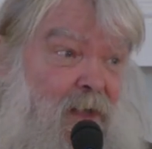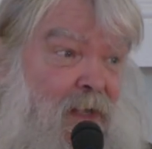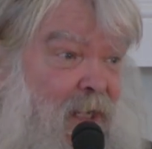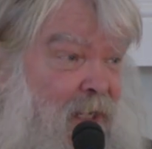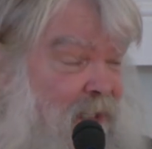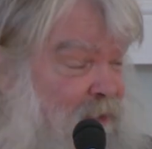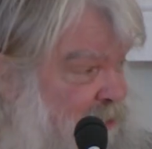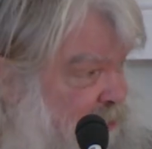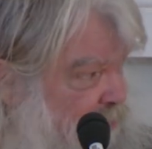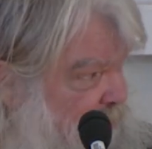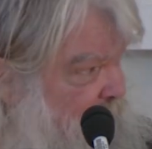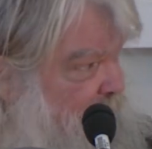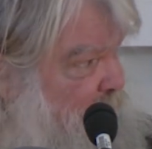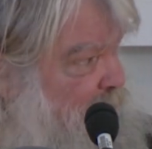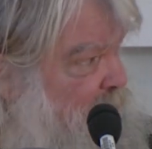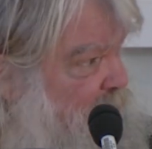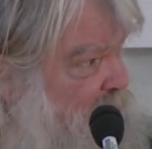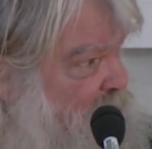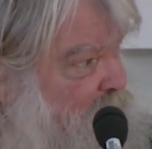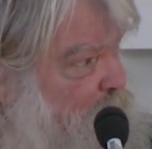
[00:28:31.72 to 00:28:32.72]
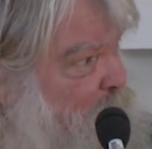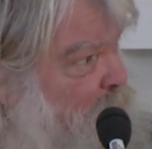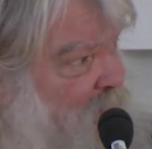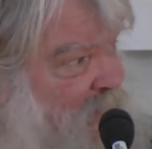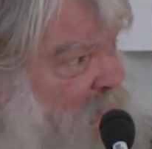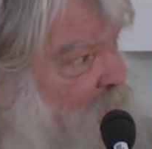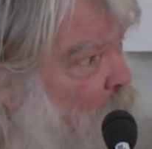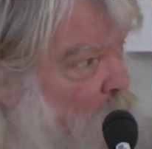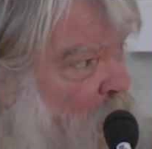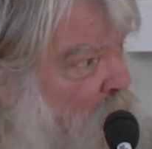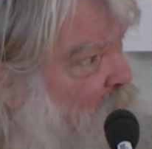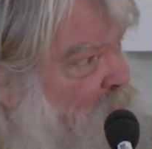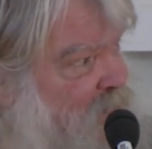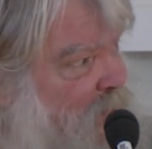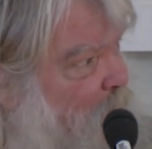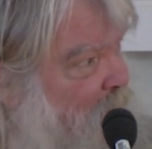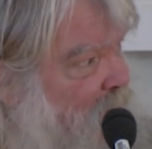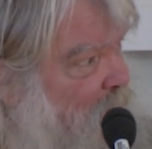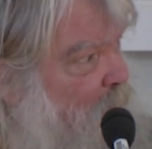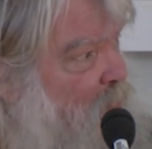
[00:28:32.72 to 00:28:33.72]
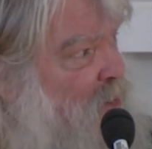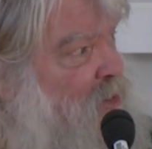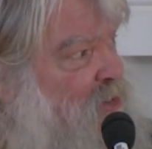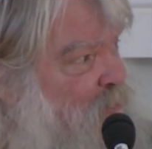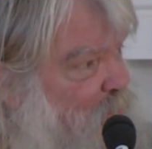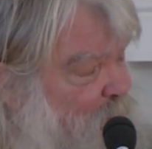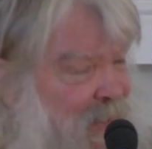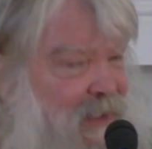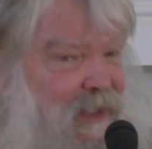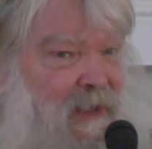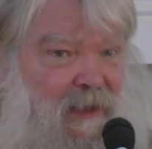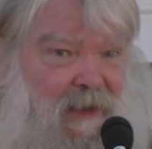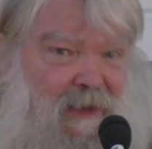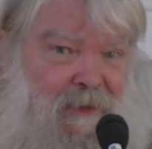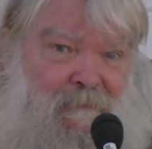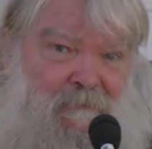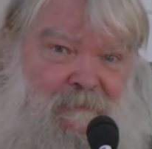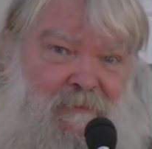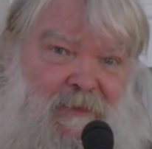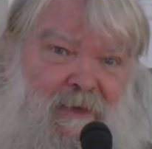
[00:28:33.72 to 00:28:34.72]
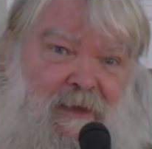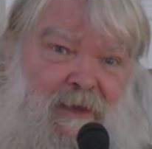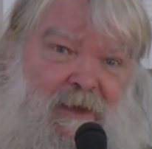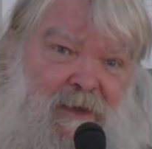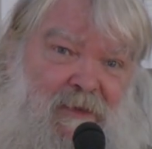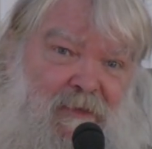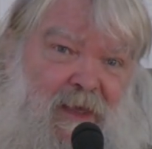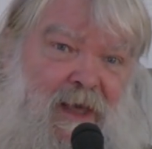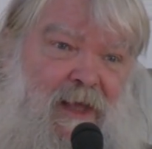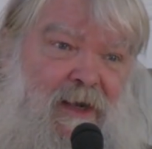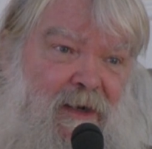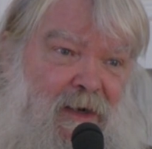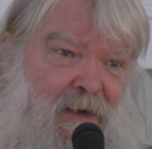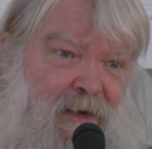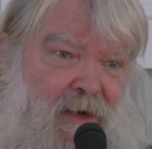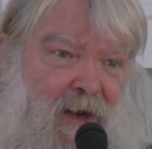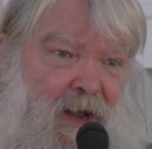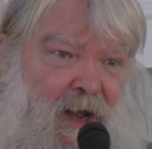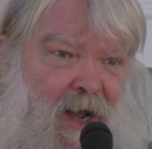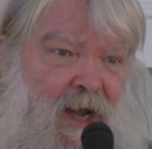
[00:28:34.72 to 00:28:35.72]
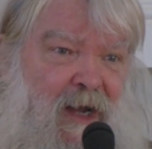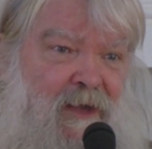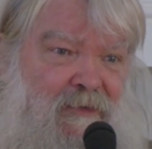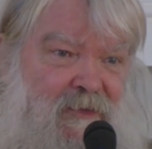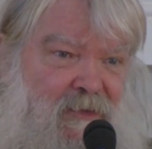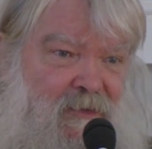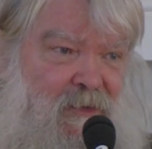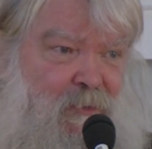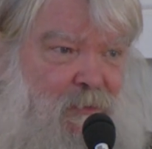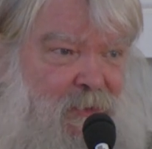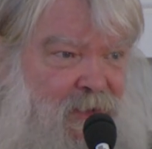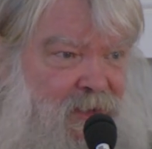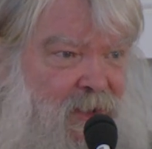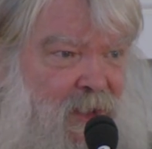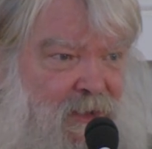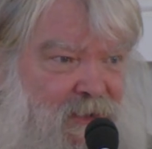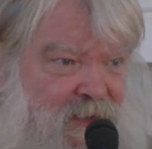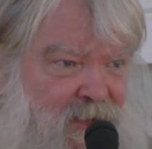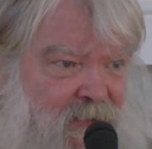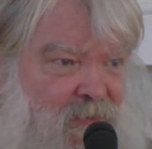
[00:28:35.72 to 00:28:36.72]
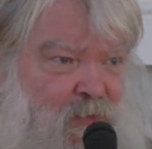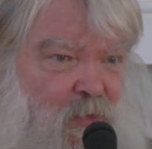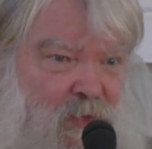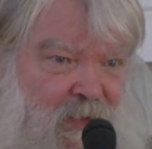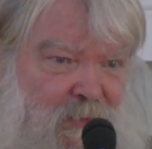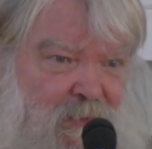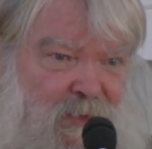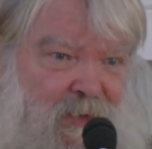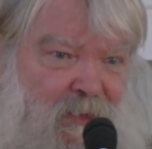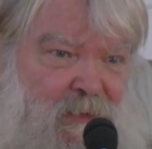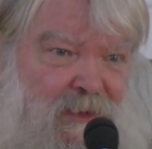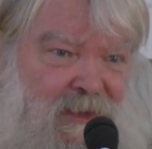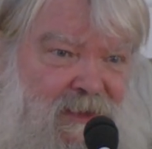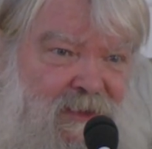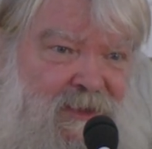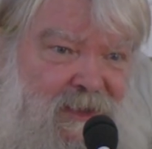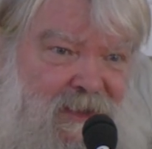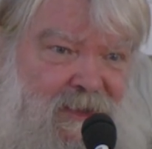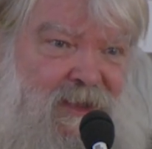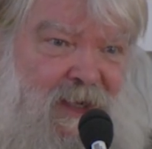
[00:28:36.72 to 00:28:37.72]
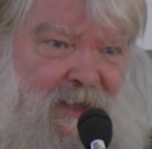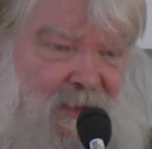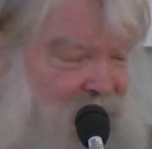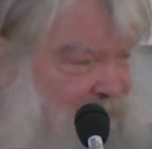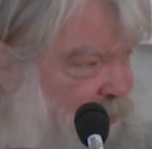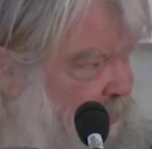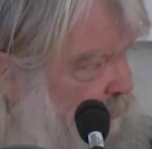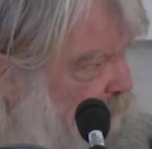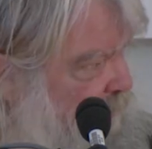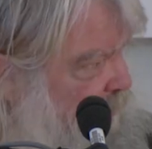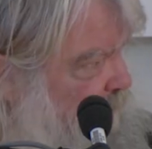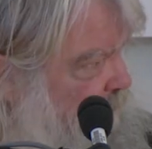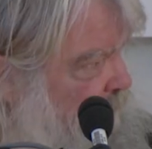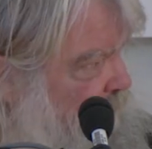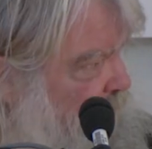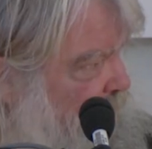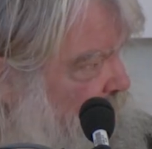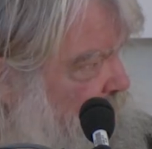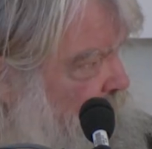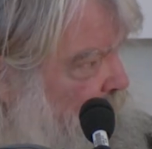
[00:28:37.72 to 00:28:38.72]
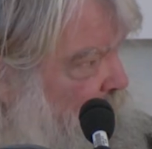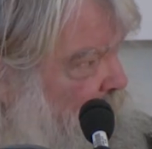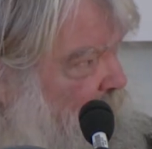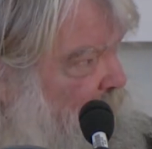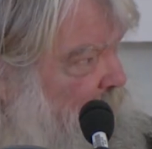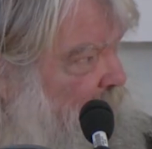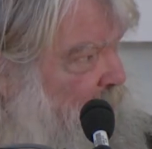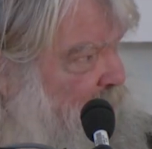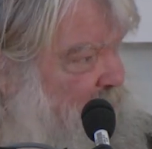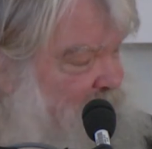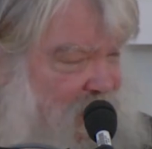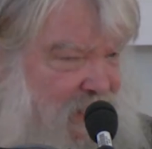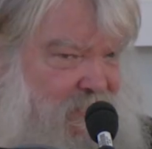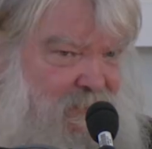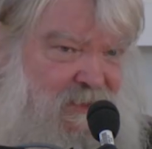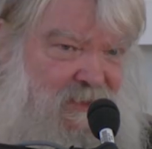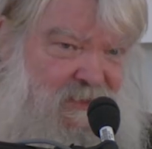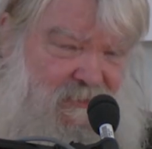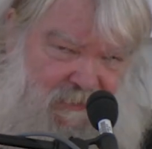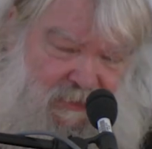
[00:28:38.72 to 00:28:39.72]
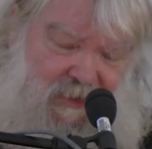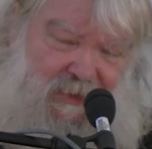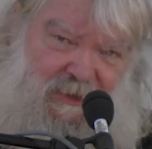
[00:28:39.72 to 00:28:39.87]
it seems to involve something much bigger than either the reductive or the purely deductive. It seems, for